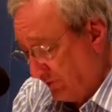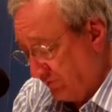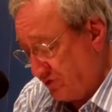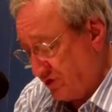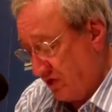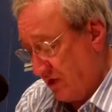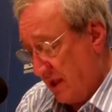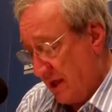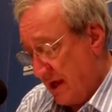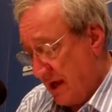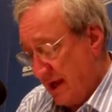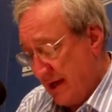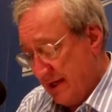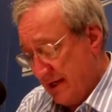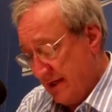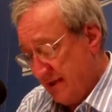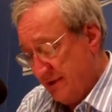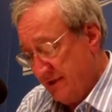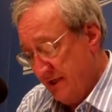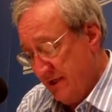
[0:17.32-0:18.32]
of July
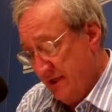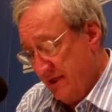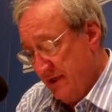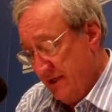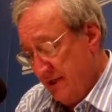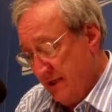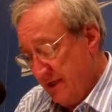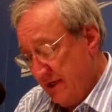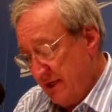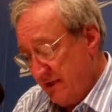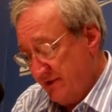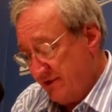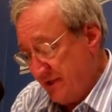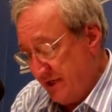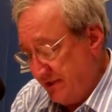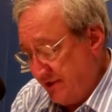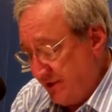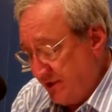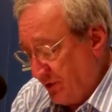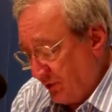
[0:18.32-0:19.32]
and
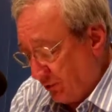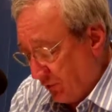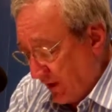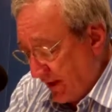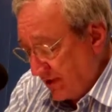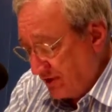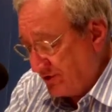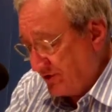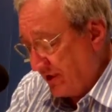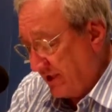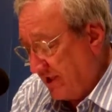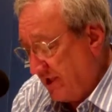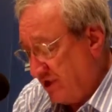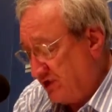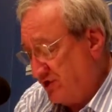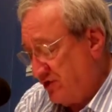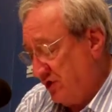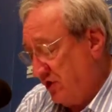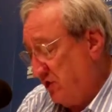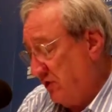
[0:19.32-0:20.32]
intended to raise the
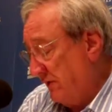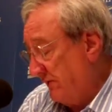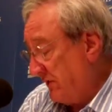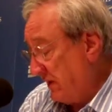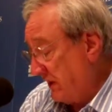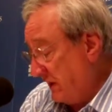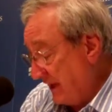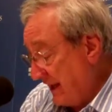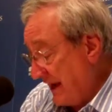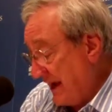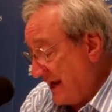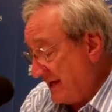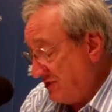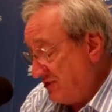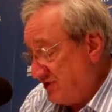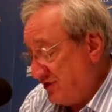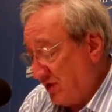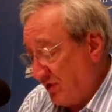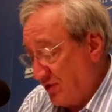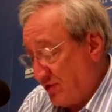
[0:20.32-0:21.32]
issue of
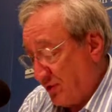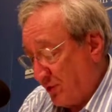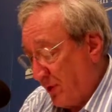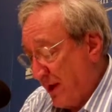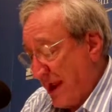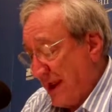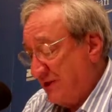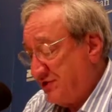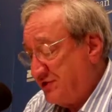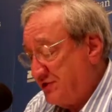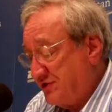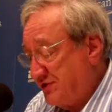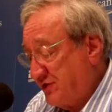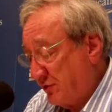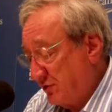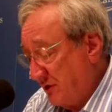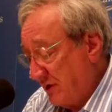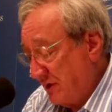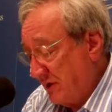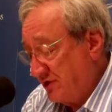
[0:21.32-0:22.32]
alleged threats
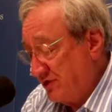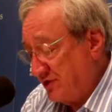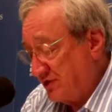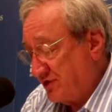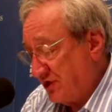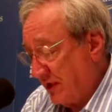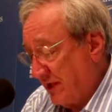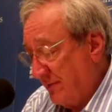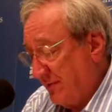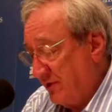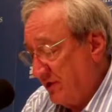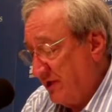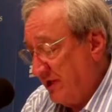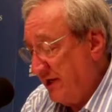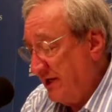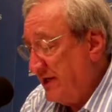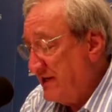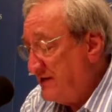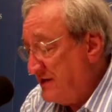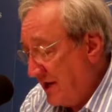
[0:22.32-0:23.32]
to religious
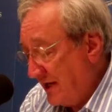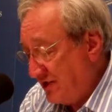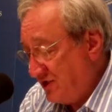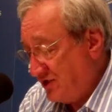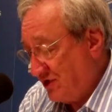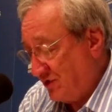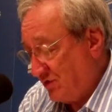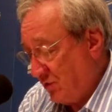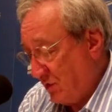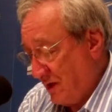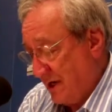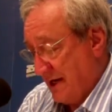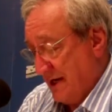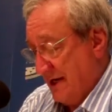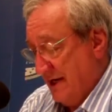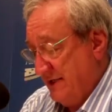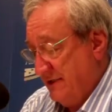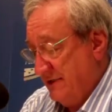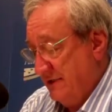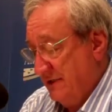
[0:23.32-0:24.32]
liberty
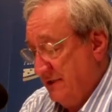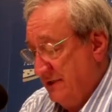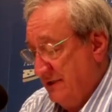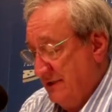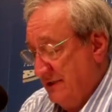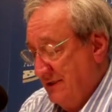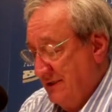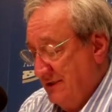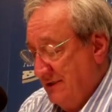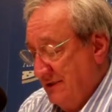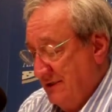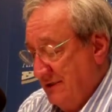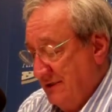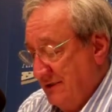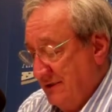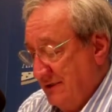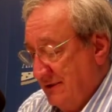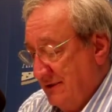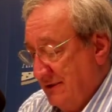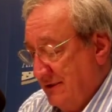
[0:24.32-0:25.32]
nationwide.
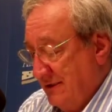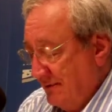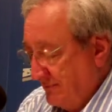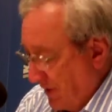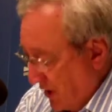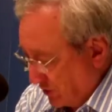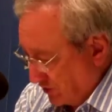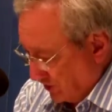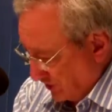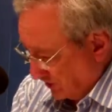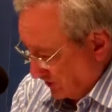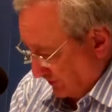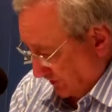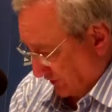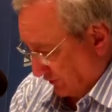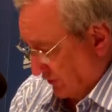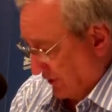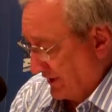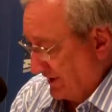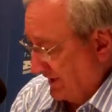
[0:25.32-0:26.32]
Emotions
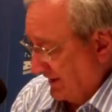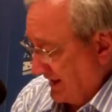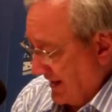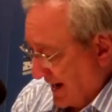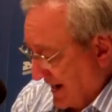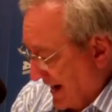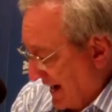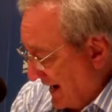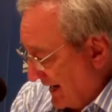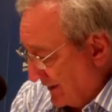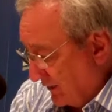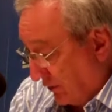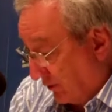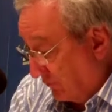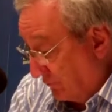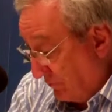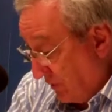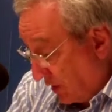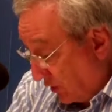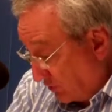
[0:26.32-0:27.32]
are running high
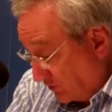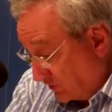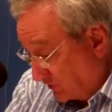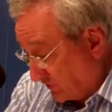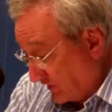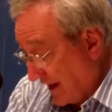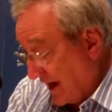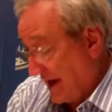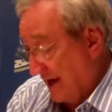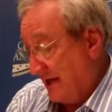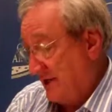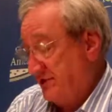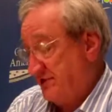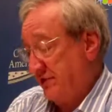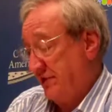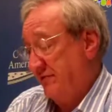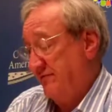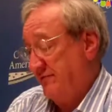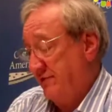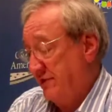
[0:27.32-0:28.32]
on both sides
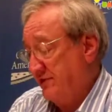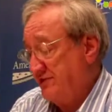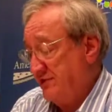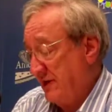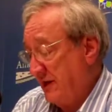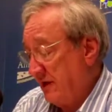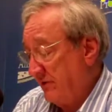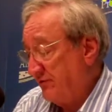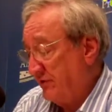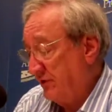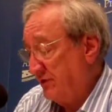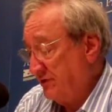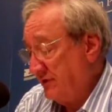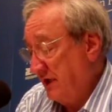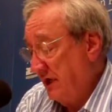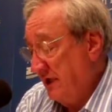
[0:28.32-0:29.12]
of this effort